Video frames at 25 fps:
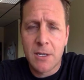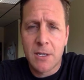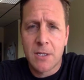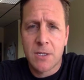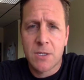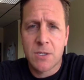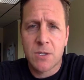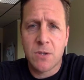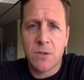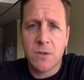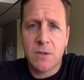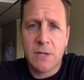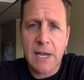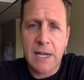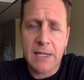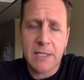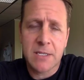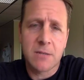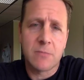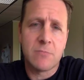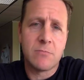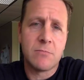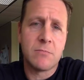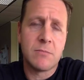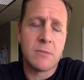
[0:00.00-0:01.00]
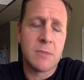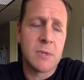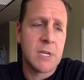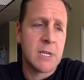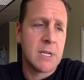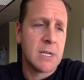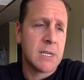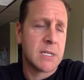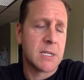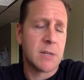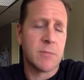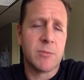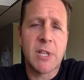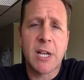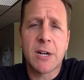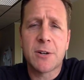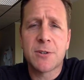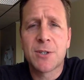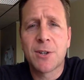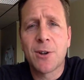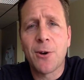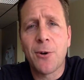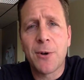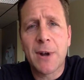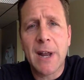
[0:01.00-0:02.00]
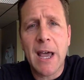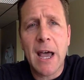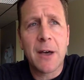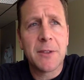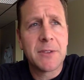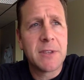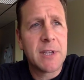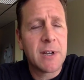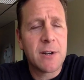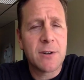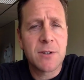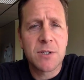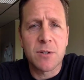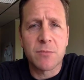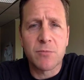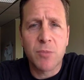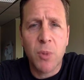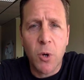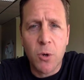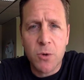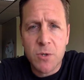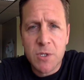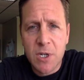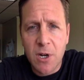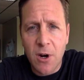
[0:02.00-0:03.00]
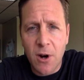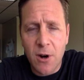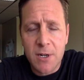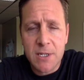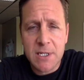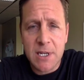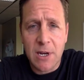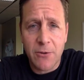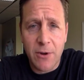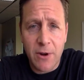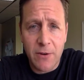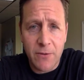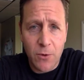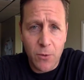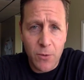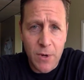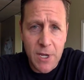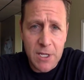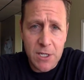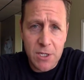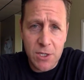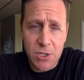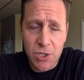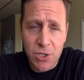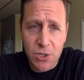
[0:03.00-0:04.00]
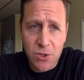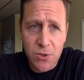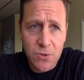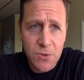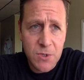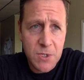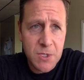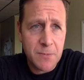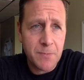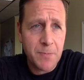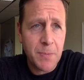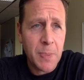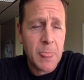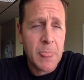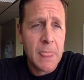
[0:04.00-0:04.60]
So you got some letters going out there, some postcards, however way you choose.